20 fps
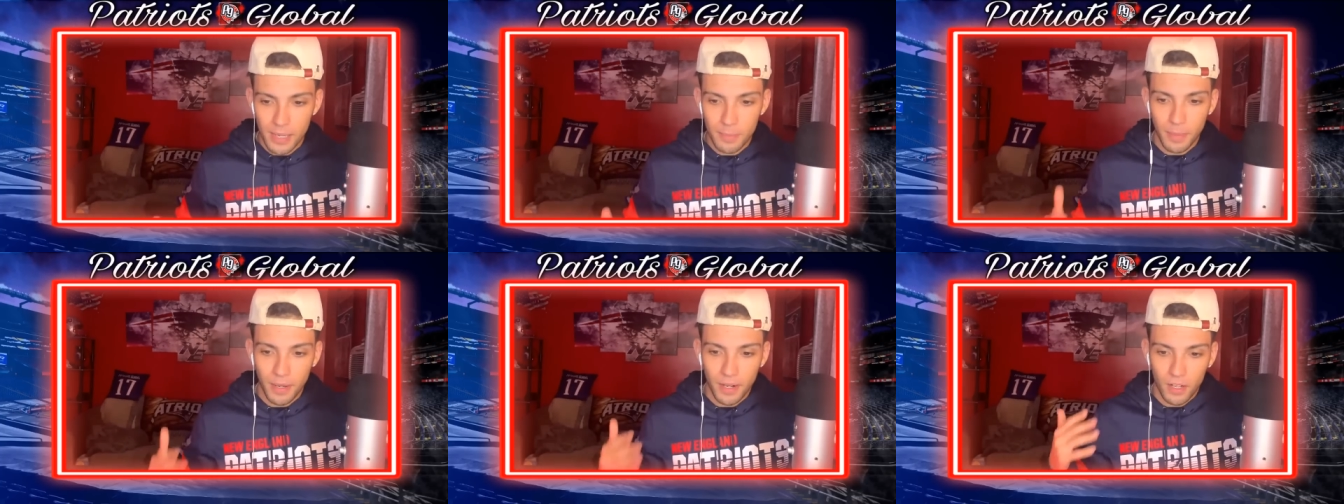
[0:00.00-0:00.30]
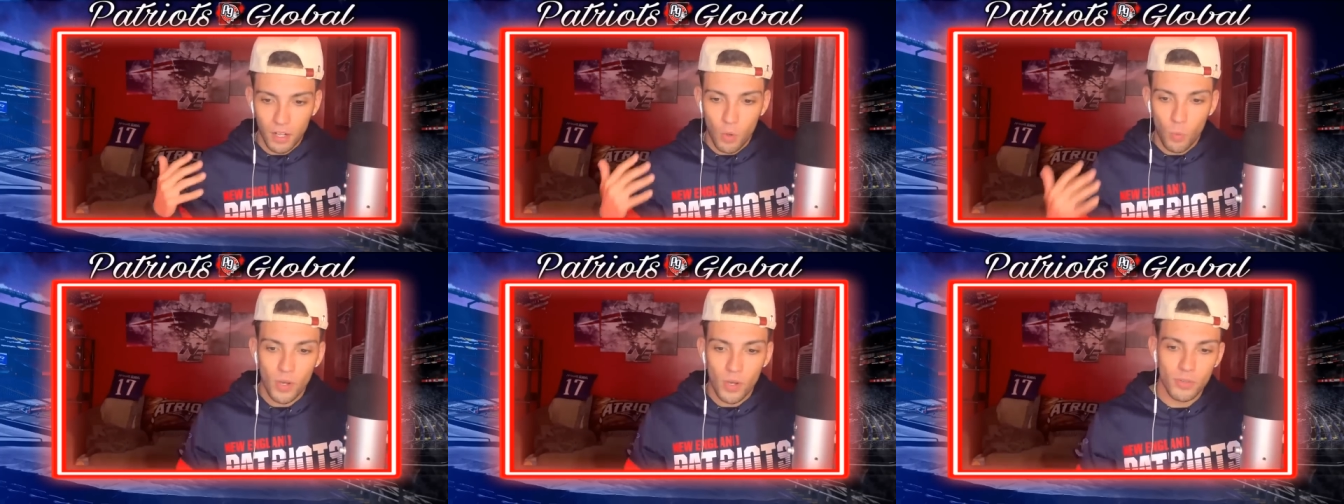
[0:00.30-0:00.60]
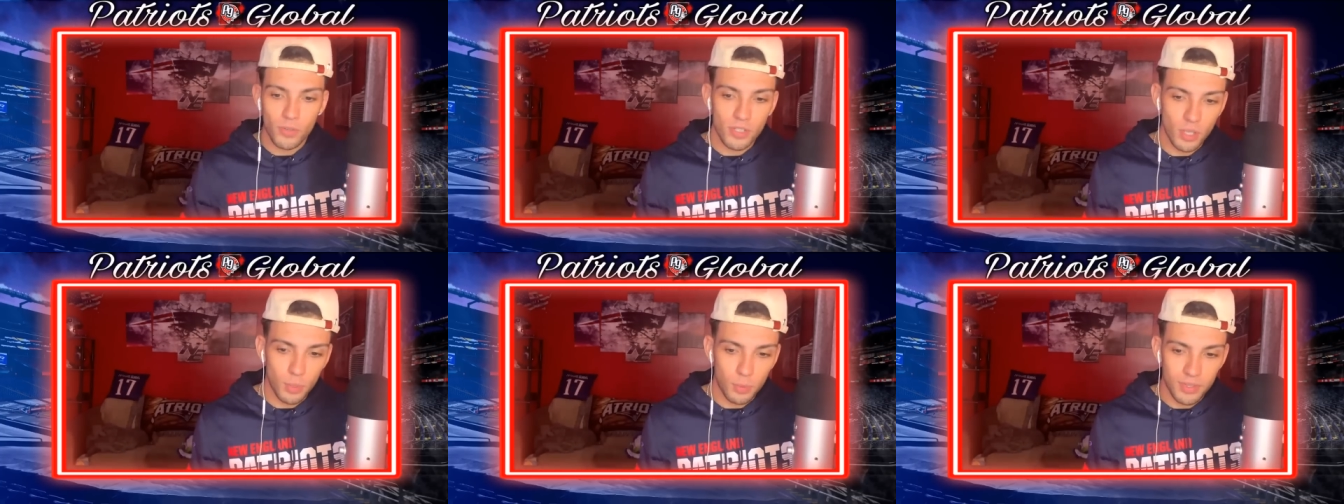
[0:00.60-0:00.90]
Michael
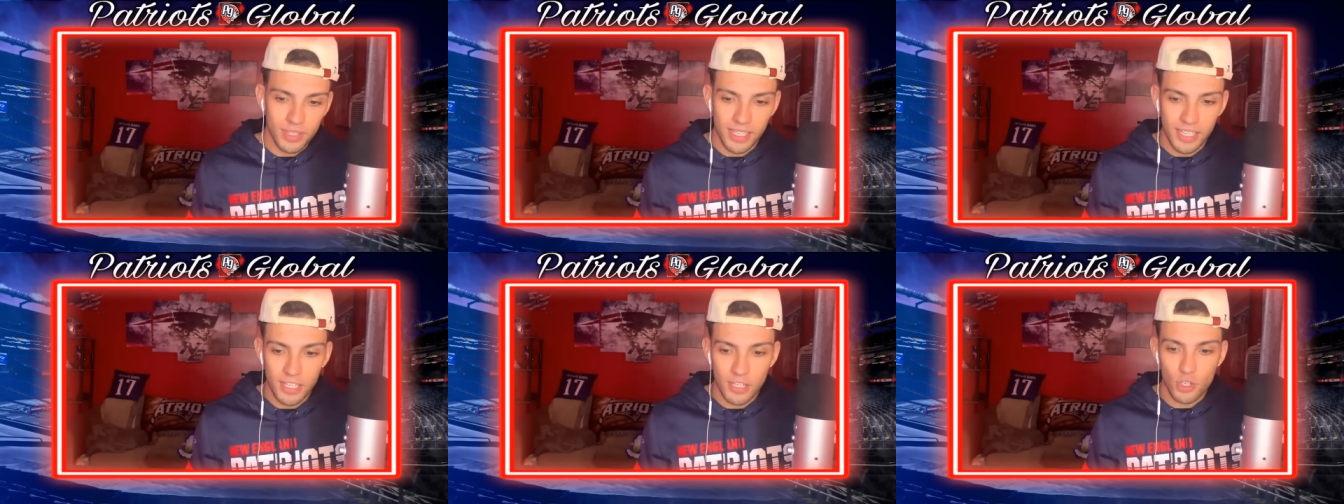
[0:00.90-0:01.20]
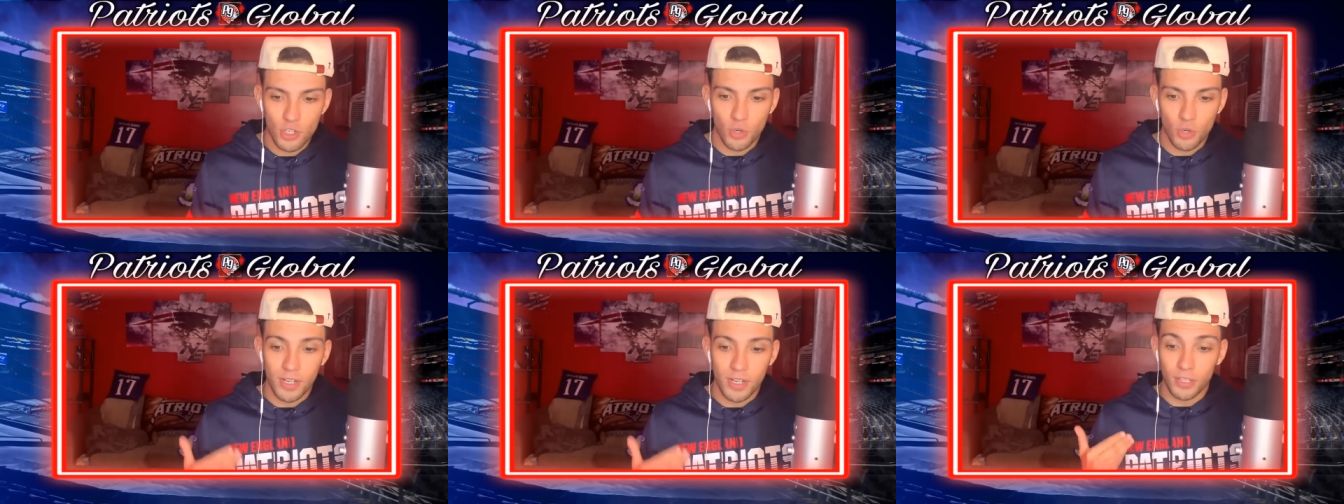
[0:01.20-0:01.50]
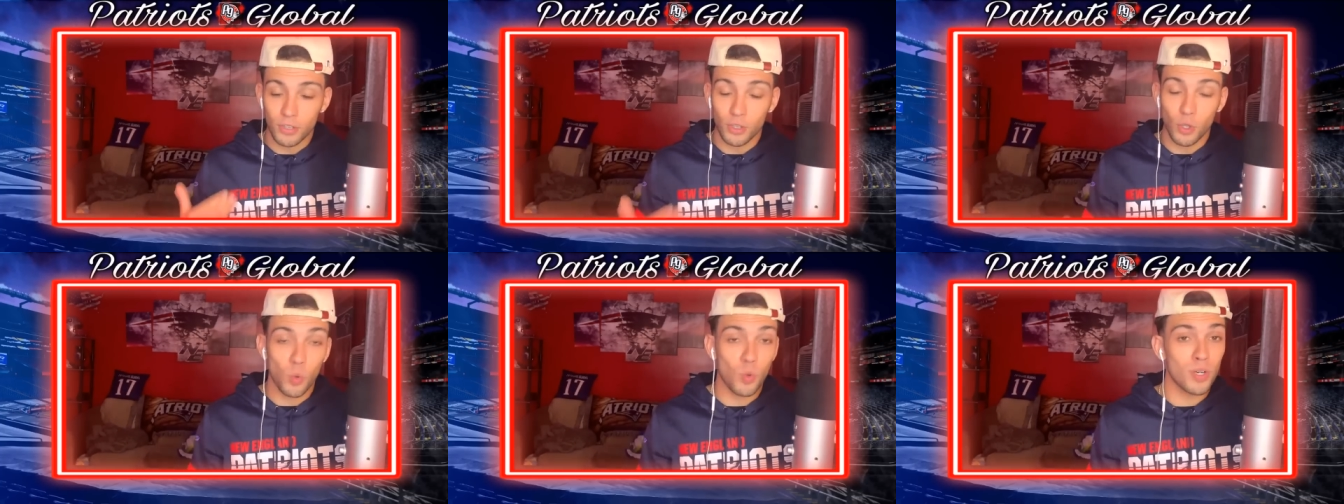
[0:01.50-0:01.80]
Onwenu dealing with the injury,
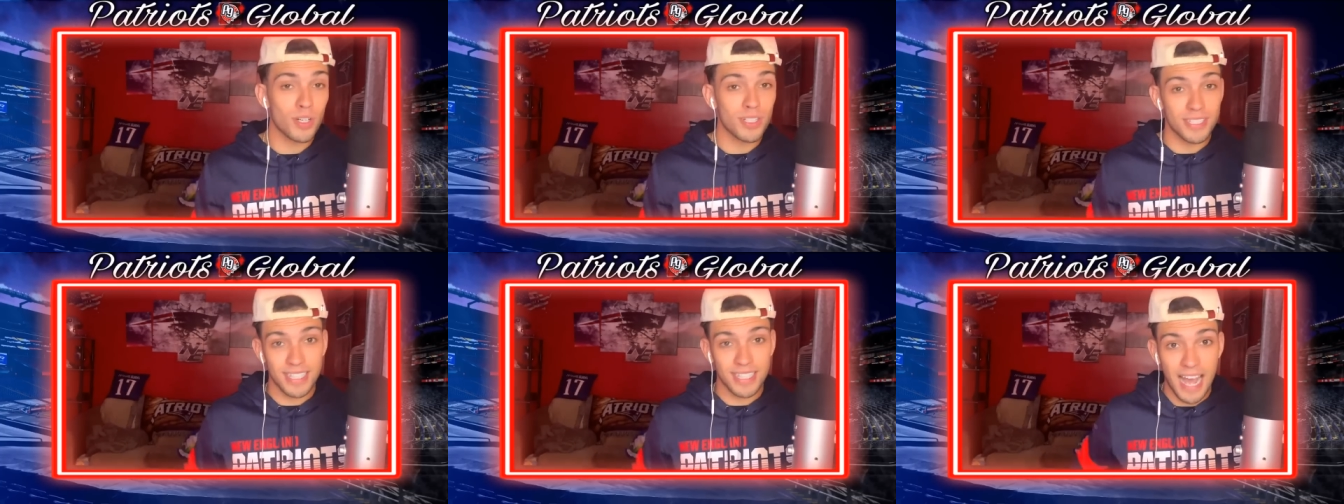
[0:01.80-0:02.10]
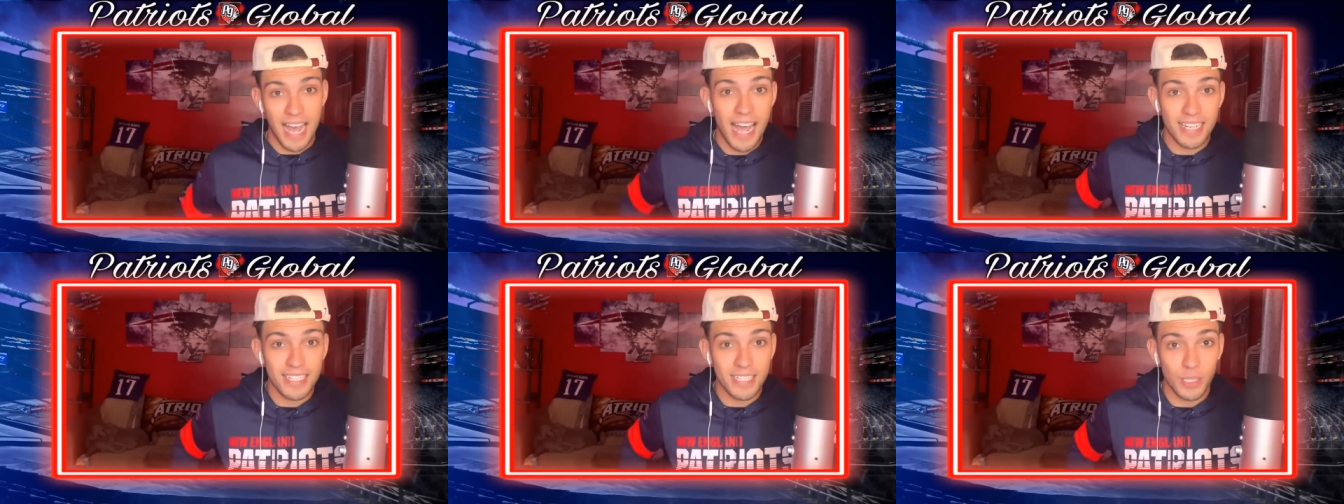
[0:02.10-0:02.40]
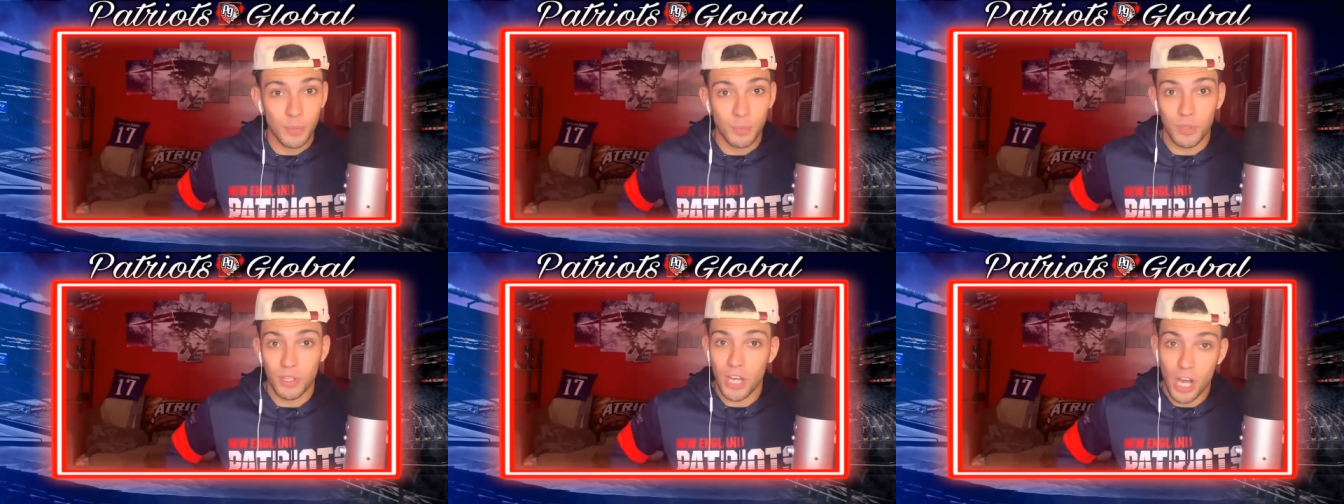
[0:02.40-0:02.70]
Lawrence Guy
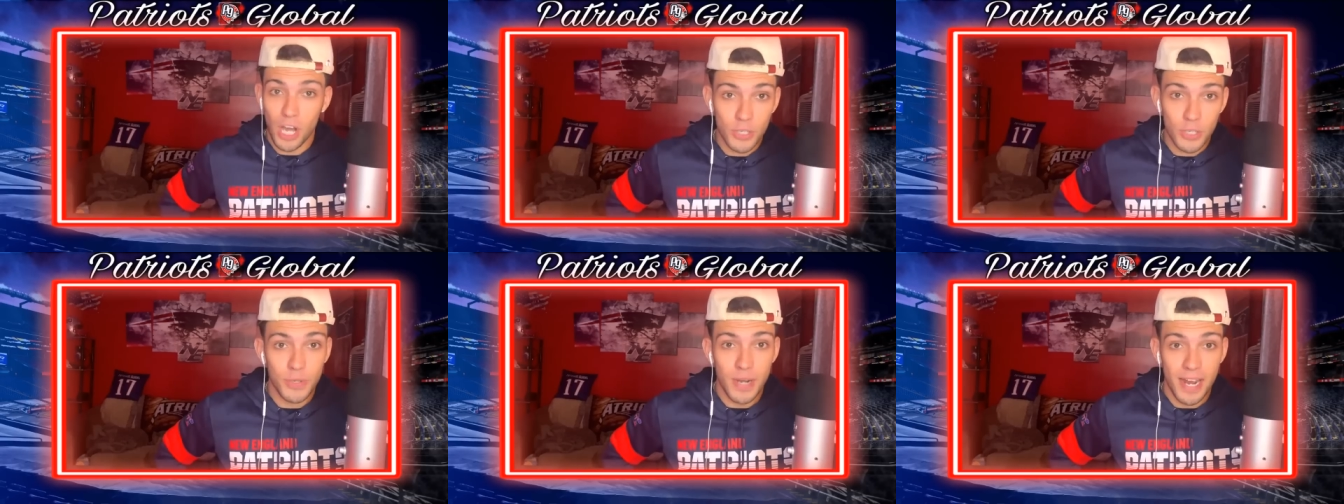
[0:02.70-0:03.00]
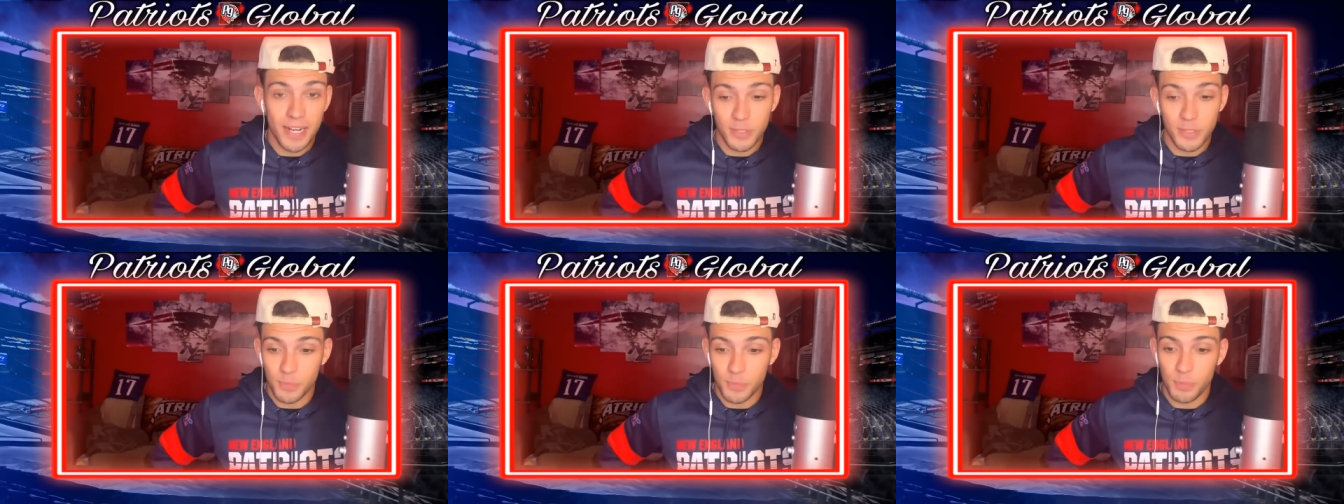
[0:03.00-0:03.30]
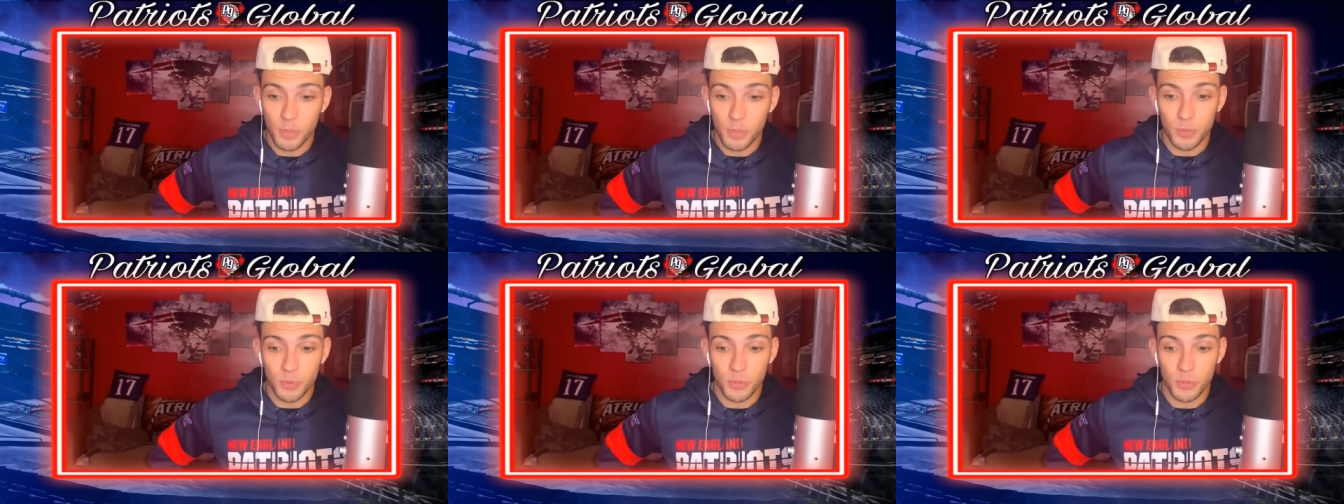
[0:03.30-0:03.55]
dealing with contract disputes,